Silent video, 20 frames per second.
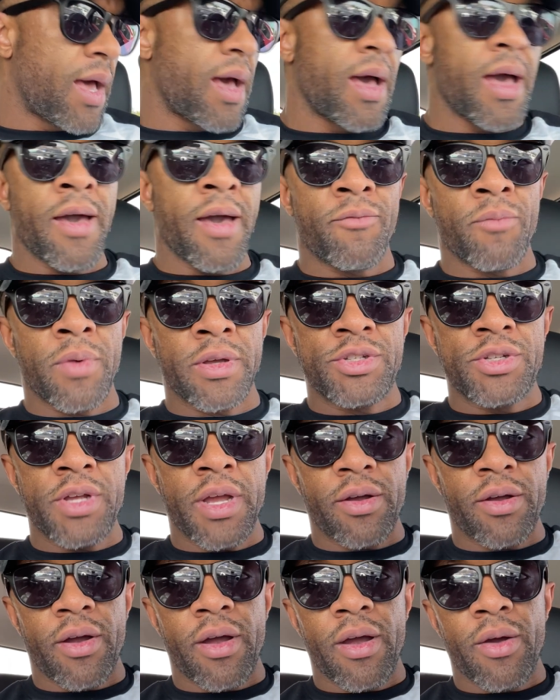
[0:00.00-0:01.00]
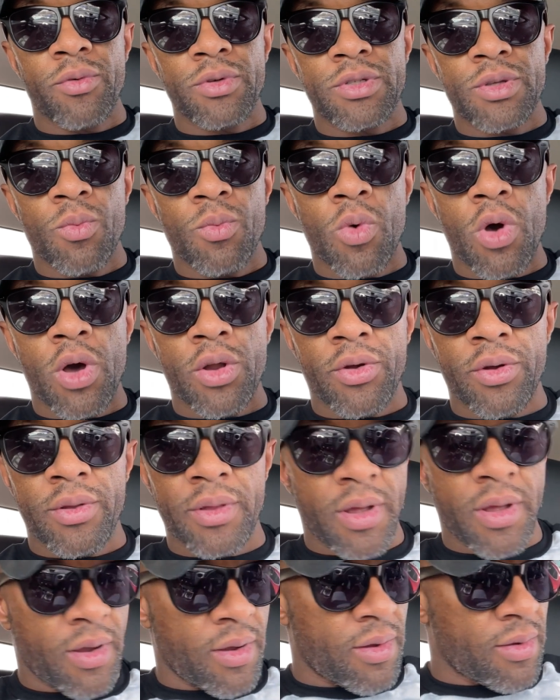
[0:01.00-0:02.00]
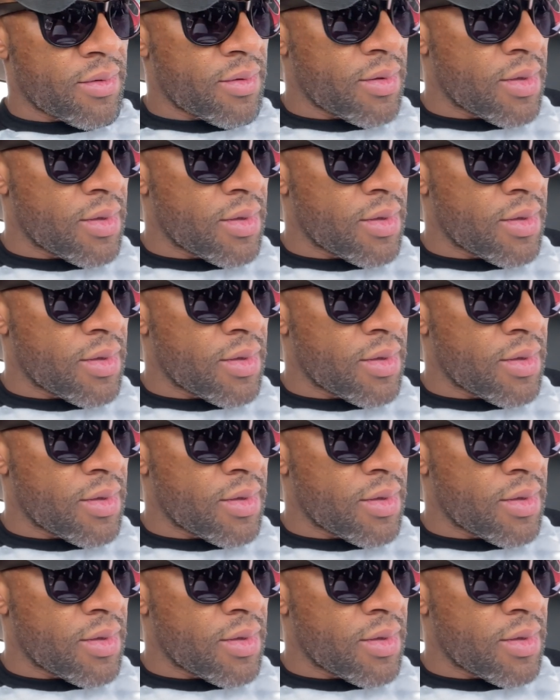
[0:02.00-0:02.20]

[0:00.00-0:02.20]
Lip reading: I have my shaker here with some water in there.